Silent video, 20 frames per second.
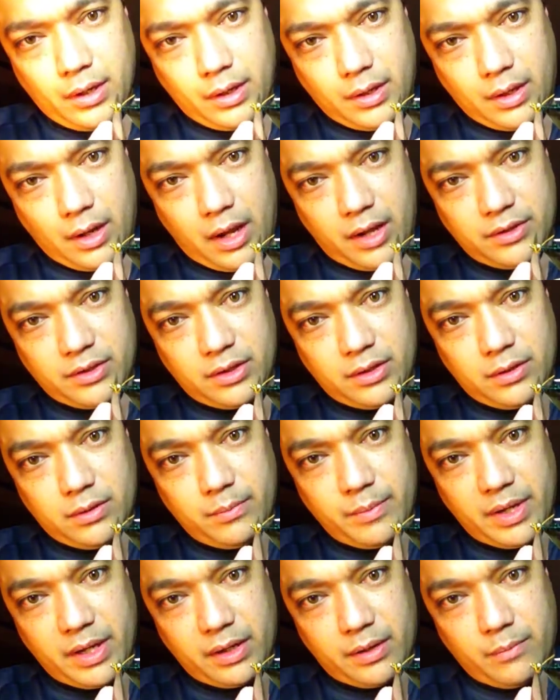It also
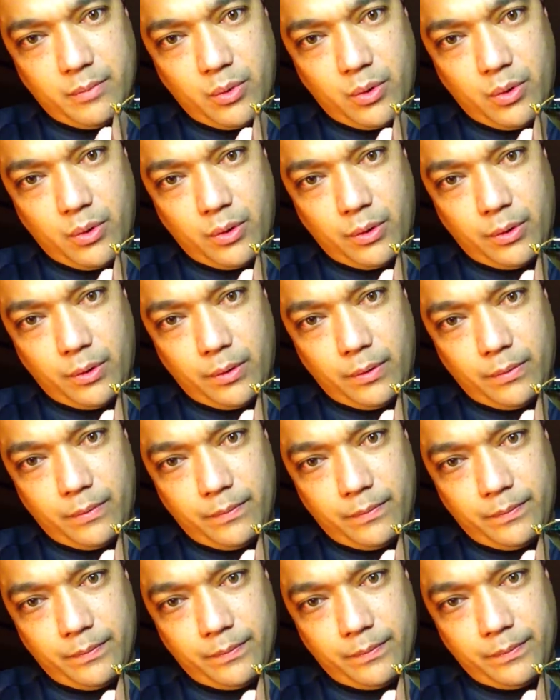make a more
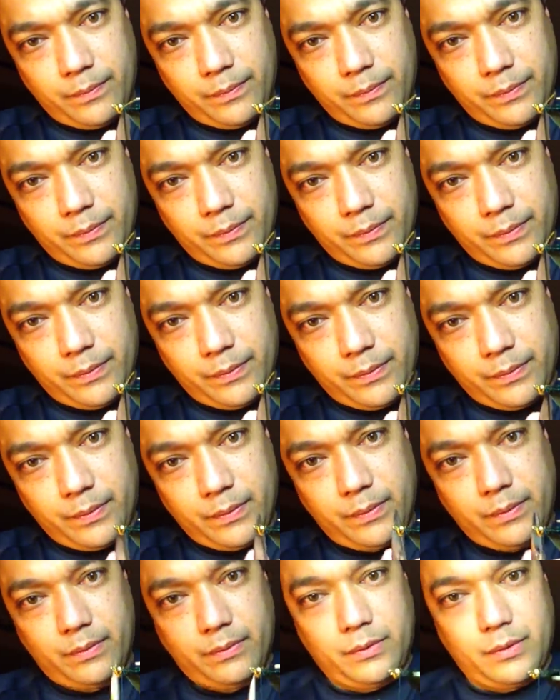
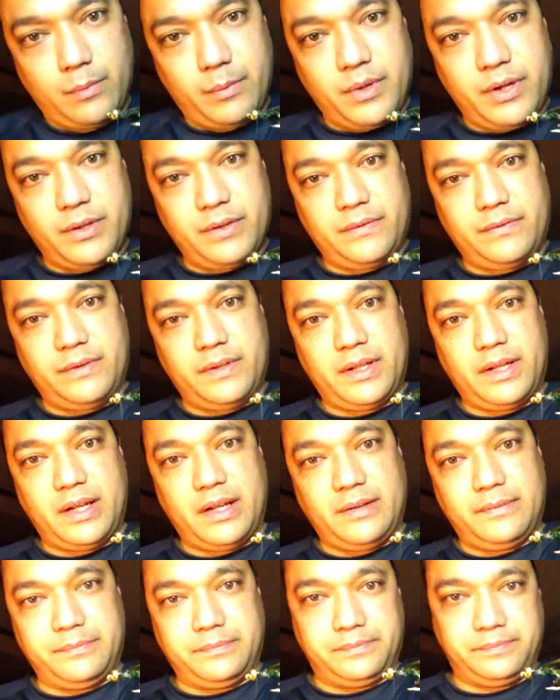robust
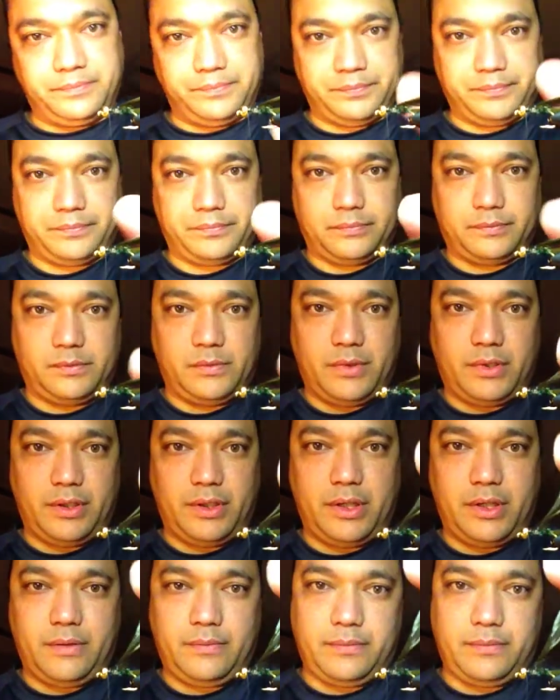fly. There you go.